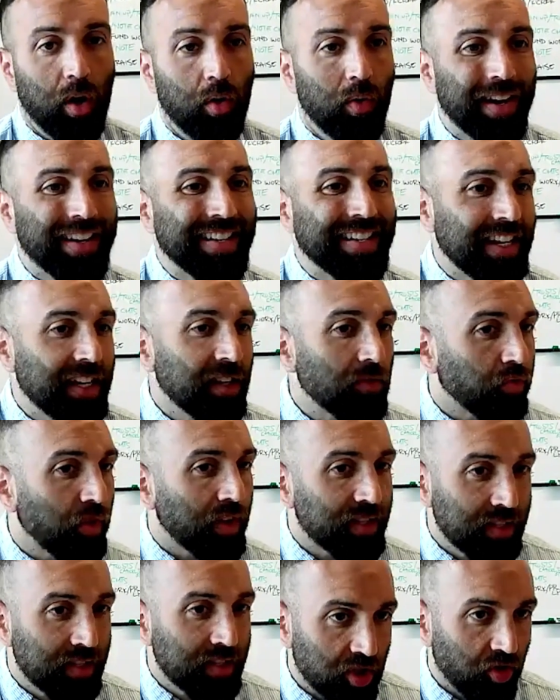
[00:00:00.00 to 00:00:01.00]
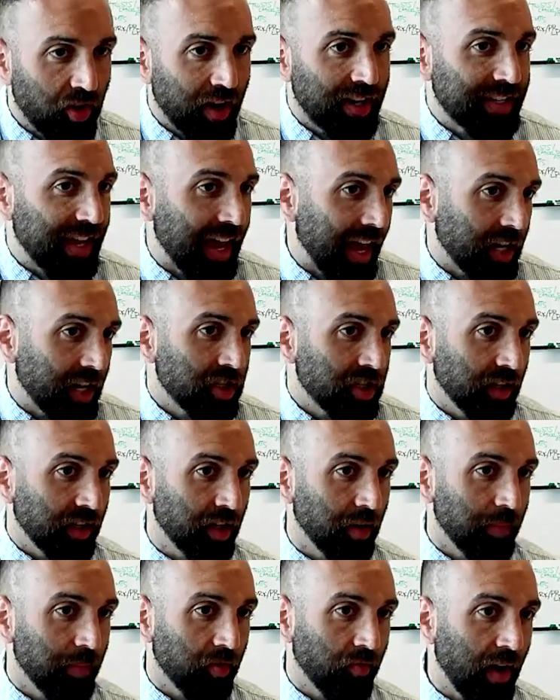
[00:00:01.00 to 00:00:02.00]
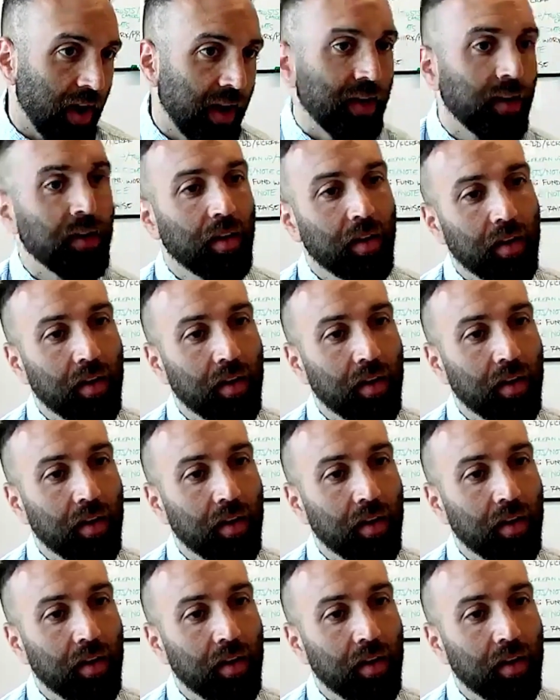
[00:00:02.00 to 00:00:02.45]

It de-risks the transaction a little bit, right?